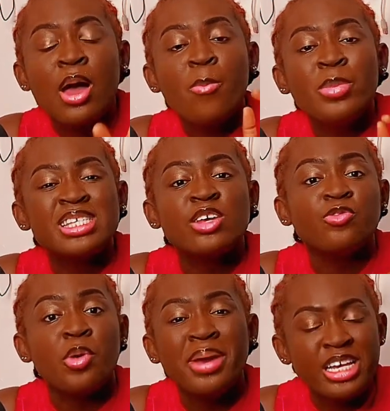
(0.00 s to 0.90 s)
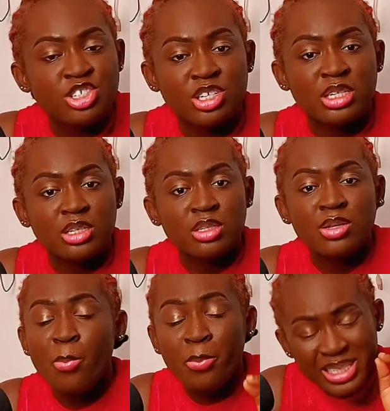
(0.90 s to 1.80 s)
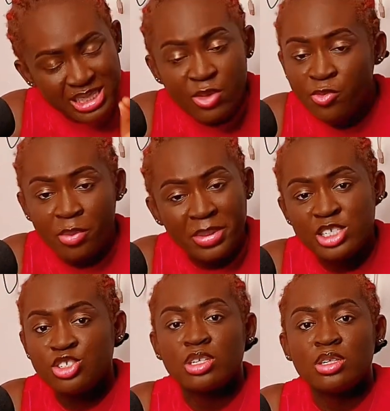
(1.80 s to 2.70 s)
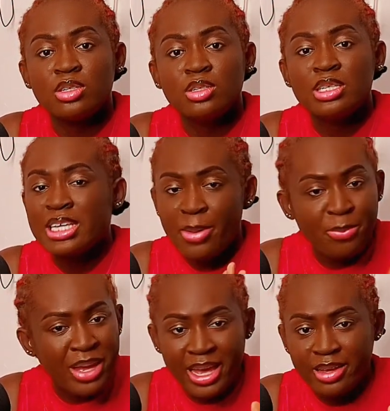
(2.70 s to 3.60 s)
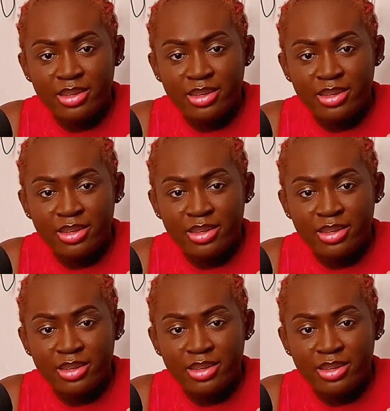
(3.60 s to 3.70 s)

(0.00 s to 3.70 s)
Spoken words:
Misinformation. Yempe.